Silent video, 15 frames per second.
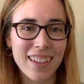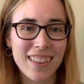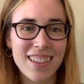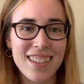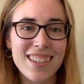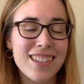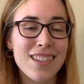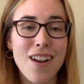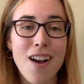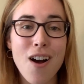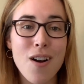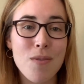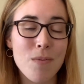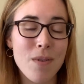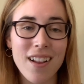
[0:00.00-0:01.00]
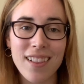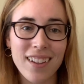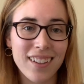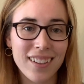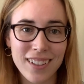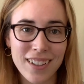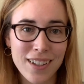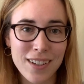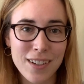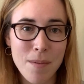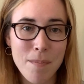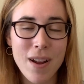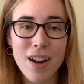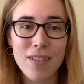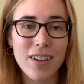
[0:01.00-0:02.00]
this is all well and good, but
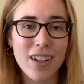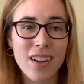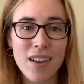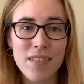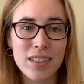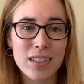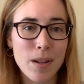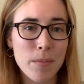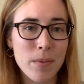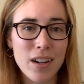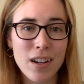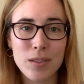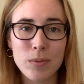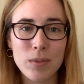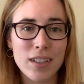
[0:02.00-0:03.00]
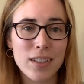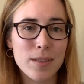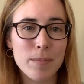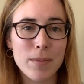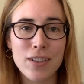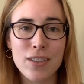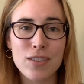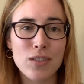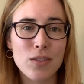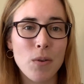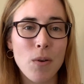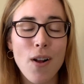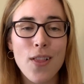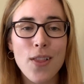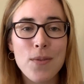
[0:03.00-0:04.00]
I'd rather have someone else with experience do
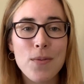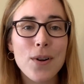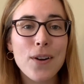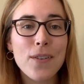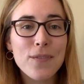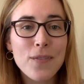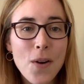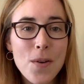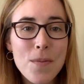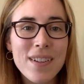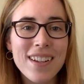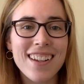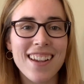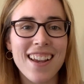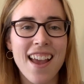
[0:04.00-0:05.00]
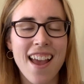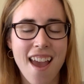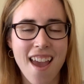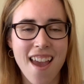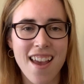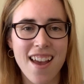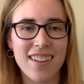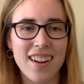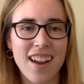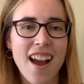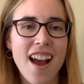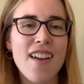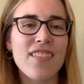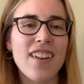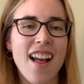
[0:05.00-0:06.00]
all the work for me, and
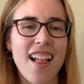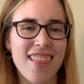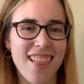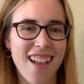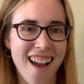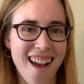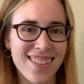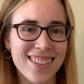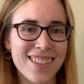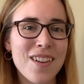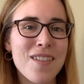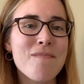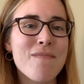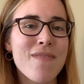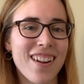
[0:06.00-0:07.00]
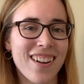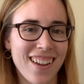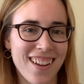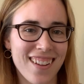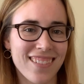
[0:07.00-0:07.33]
I've got lots of money,